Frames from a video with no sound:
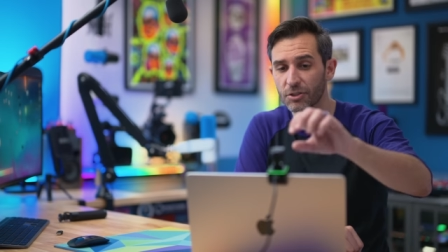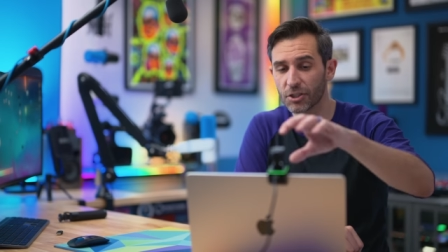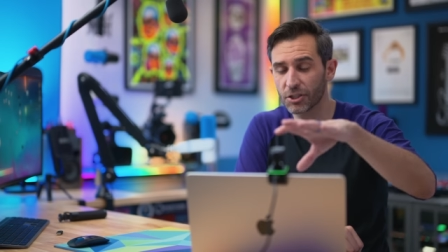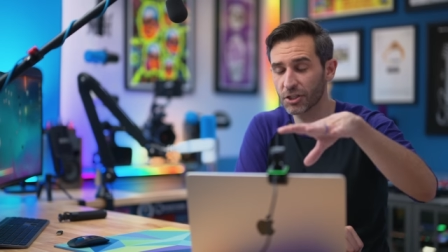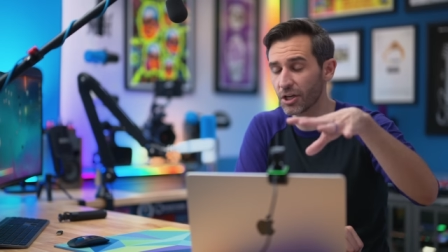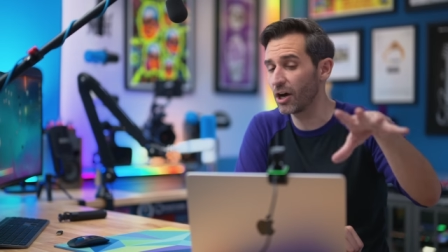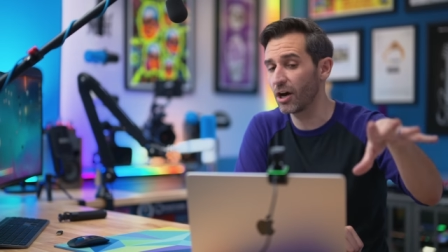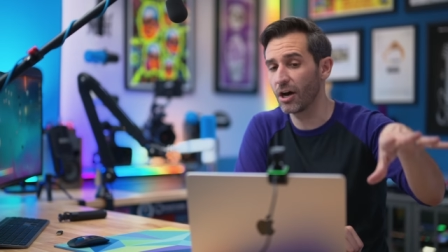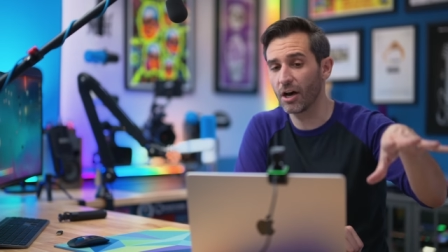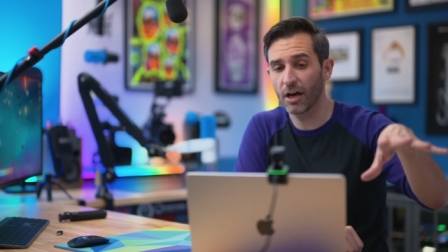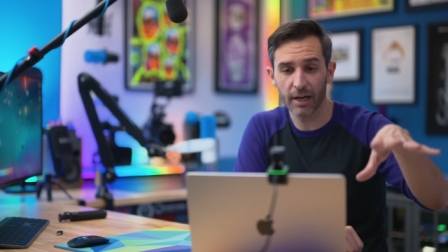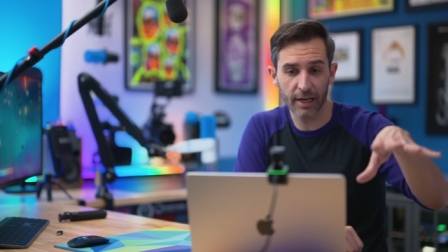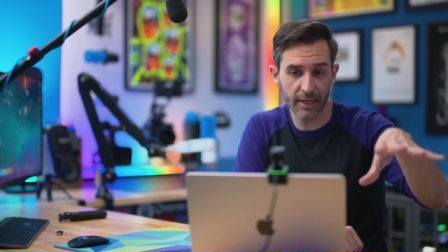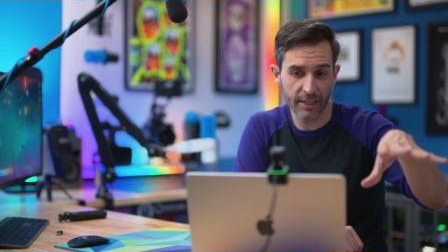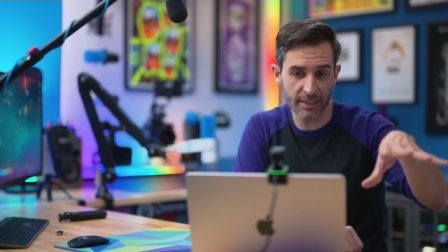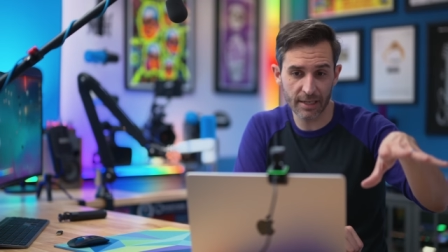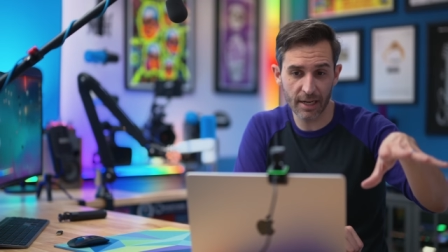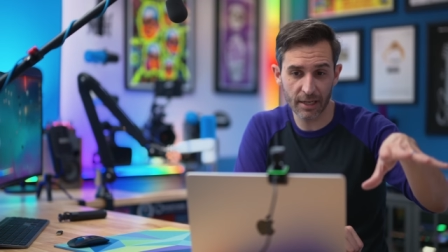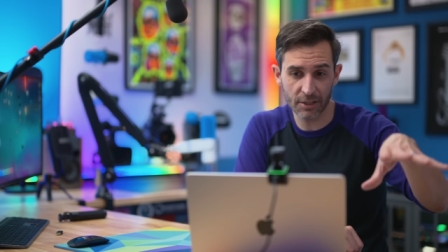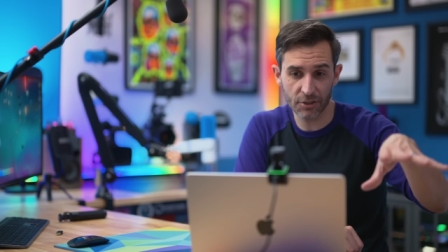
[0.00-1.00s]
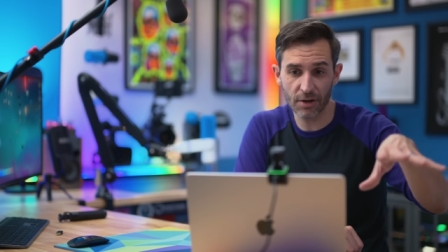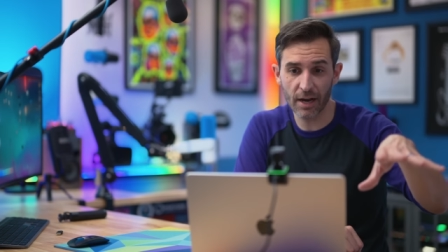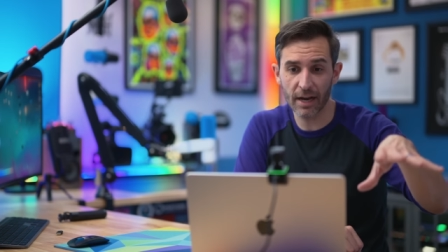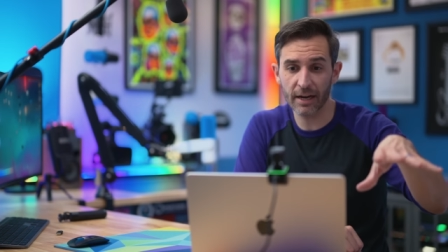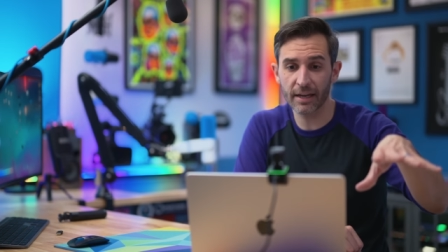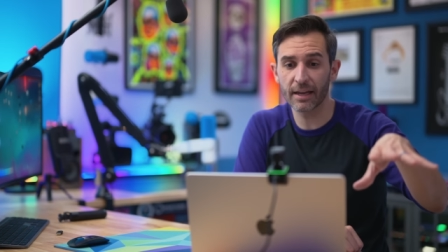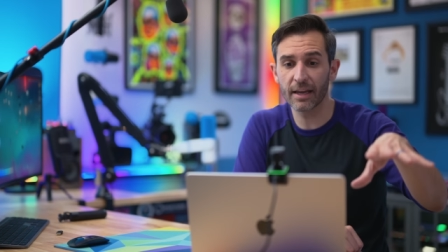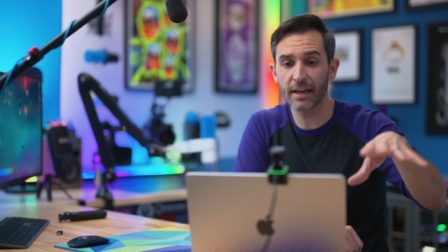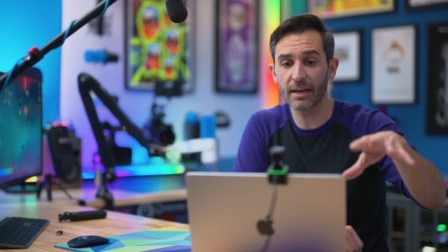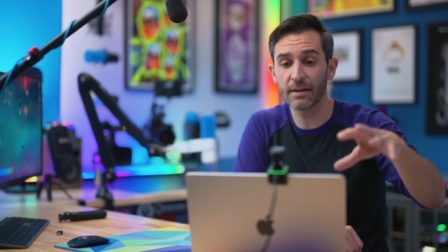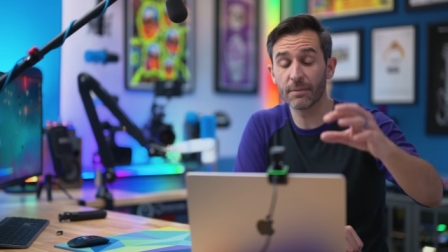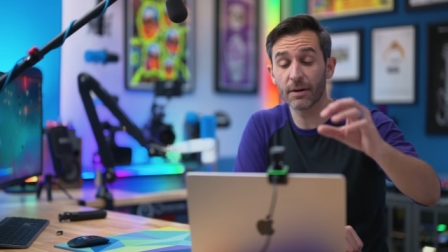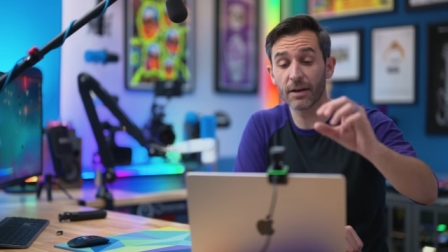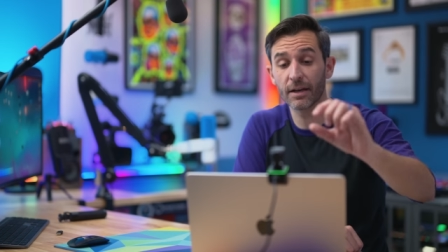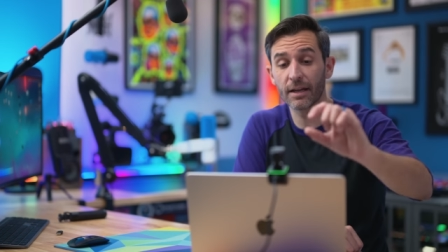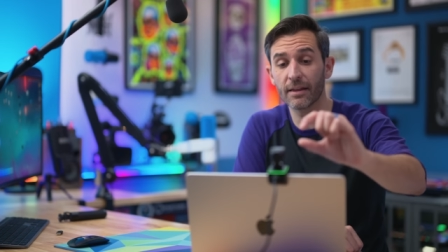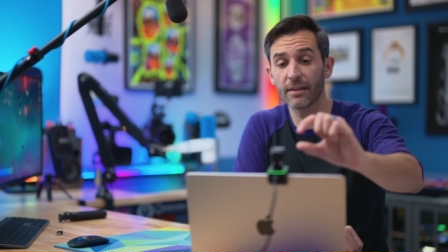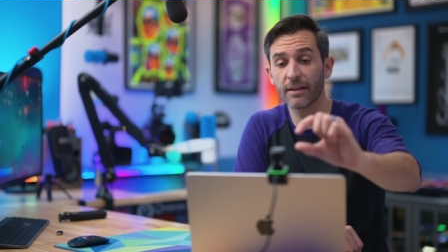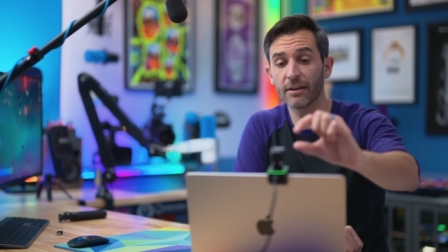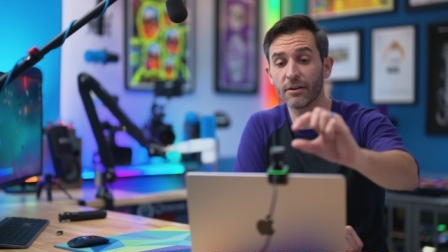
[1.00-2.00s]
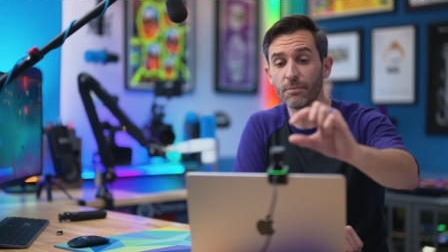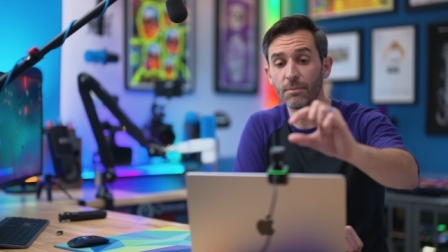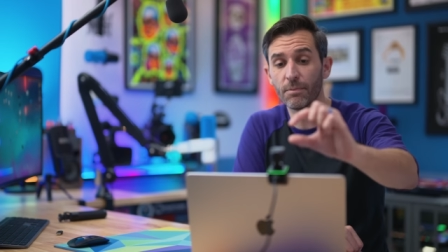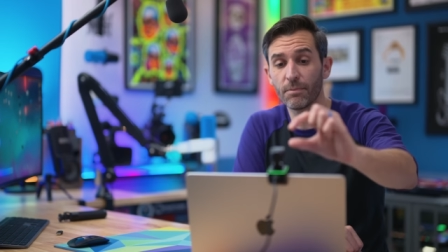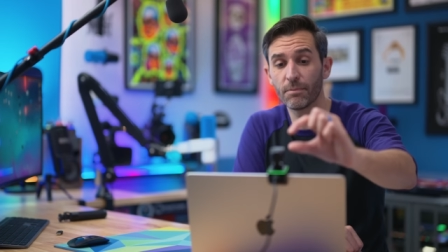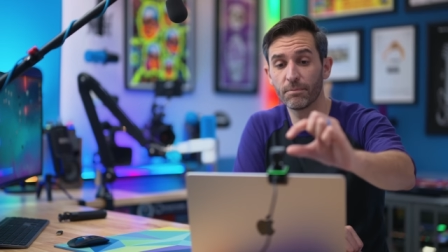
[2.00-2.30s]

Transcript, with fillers: just on and it's not tracking anybody, and then you